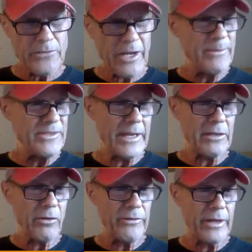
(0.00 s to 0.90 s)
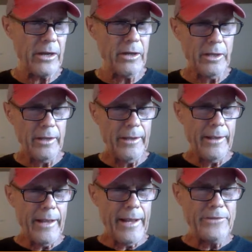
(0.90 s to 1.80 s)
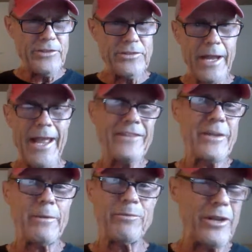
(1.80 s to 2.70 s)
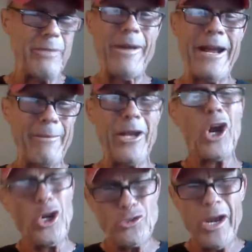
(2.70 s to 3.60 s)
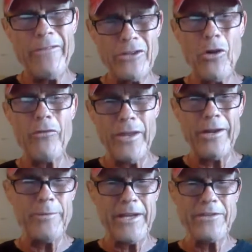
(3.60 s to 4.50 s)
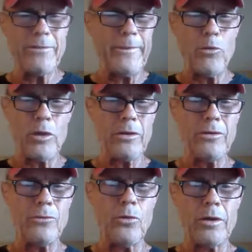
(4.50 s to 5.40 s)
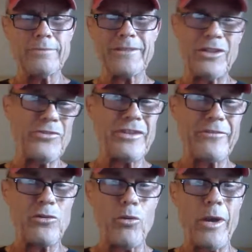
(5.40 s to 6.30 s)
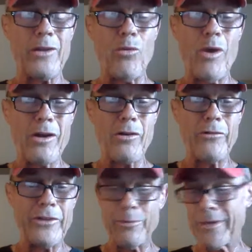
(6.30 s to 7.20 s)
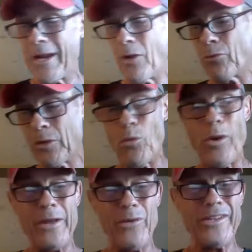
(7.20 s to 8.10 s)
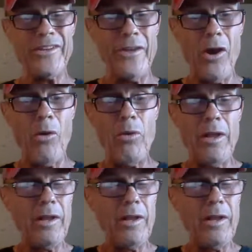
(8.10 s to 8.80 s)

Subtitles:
So I've been taking it over there, and I actually have been putting it in the back of my car driving over there because, we're close enough to where I could walk over there, but I don't really want anyone to know.